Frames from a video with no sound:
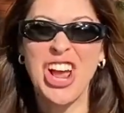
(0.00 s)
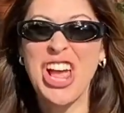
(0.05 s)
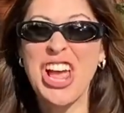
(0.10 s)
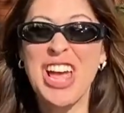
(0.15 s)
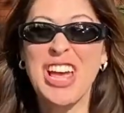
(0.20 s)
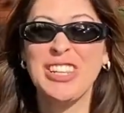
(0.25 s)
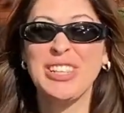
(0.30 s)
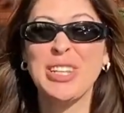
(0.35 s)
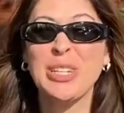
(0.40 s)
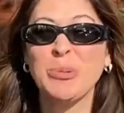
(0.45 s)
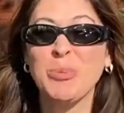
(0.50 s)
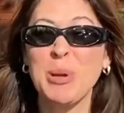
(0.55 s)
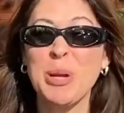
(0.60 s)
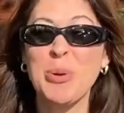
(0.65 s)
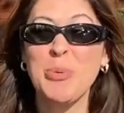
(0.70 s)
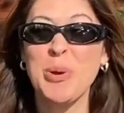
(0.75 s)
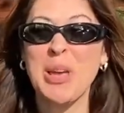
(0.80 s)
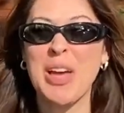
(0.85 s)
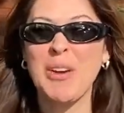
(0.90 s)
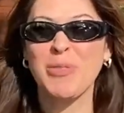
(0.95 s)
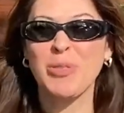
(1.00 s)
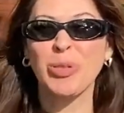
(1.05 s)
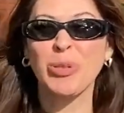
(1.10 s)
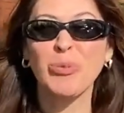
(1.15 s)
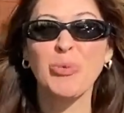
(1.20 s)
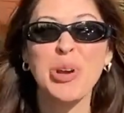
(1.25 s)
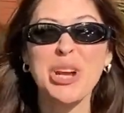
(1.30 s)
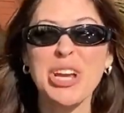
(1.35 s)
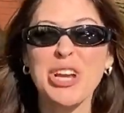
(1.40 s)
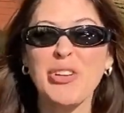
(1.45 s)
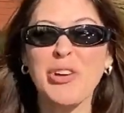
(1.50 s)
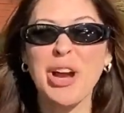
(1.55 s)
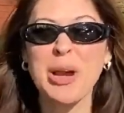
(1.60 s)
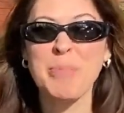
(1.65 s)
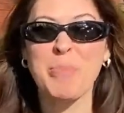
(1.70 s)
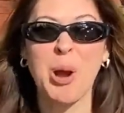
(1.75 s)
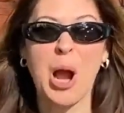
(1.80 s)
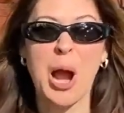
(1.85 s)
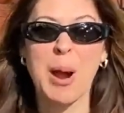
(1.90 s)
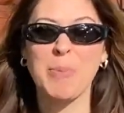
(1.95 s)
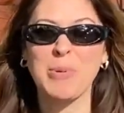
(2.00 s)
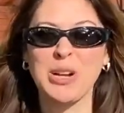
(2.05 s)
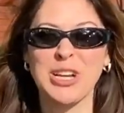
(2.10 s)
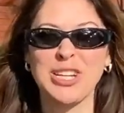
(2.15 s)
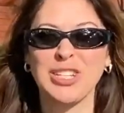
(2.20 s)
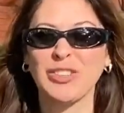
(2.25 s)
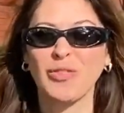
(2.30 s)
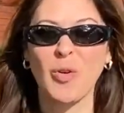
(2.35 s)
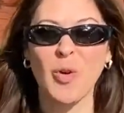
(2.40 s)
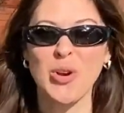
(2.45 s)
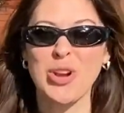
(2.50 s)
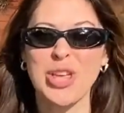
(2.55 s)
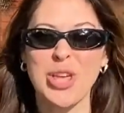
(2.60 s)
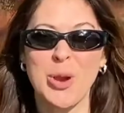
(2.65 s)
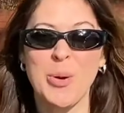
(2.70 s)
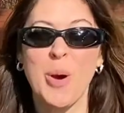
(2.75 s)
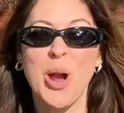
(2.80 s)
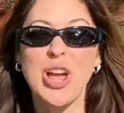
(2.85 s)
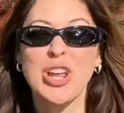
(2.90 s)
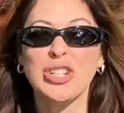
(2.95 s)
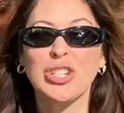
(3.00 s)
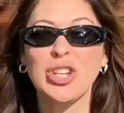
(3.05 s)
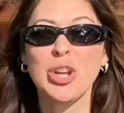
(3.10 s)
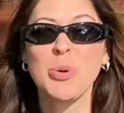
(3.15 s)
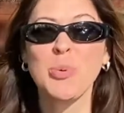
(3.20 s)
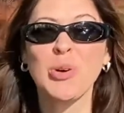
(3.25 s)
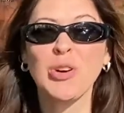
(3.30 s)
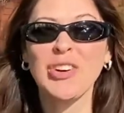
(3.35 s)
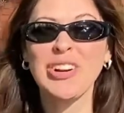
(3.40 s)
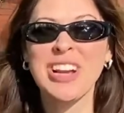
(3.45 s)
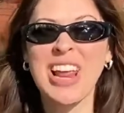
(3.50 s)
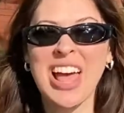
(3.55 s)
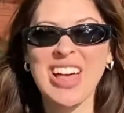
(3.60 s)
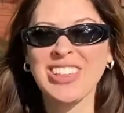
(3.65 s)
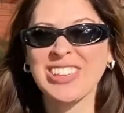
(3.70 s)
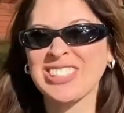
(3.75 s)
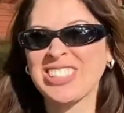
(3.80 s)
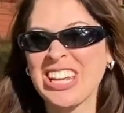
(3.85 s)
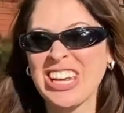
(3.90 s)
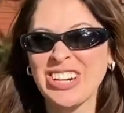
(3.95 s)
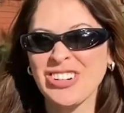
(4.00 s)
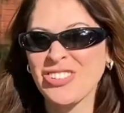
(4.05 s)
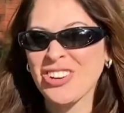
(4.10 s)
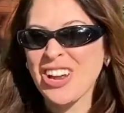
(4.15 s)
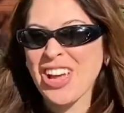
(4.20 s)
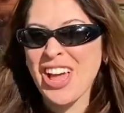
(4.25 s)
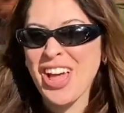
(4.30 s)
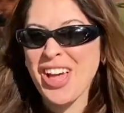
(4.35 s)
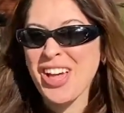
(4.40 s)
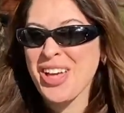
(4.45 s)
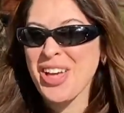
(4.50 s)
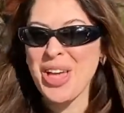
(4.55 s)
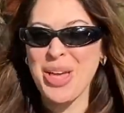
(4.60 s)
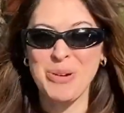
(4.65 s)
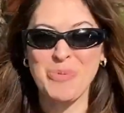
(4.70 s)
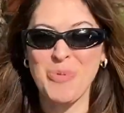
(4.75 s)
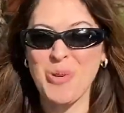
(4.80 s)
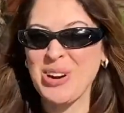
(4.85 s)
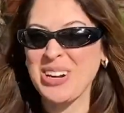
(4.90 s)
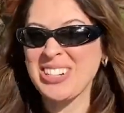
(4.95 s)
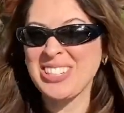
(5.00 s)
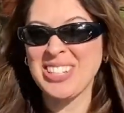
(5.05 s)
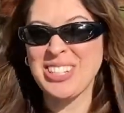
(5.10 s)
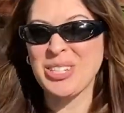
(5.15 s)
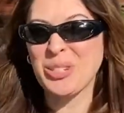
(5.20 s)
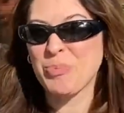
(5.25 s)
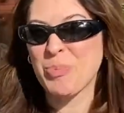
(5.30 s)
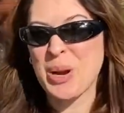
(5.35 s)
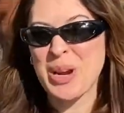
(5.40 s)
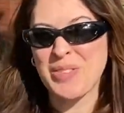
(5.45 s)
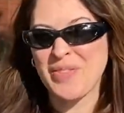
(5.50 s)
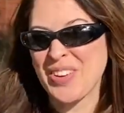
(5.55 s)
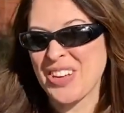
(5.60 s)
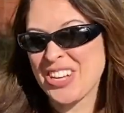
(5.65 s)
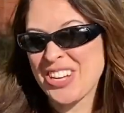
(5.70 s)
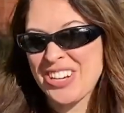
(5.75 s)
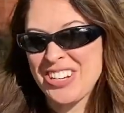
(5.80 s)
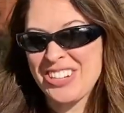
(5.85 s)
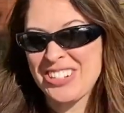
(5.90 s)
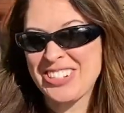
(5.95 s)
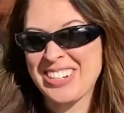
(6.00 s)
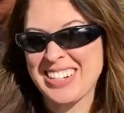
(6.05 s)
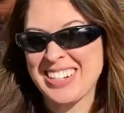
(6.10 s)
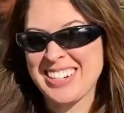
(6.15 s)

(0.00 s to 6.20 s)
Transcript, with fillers: And this week we have three great properties for you. Two are in Alexandria and one is in Springfield.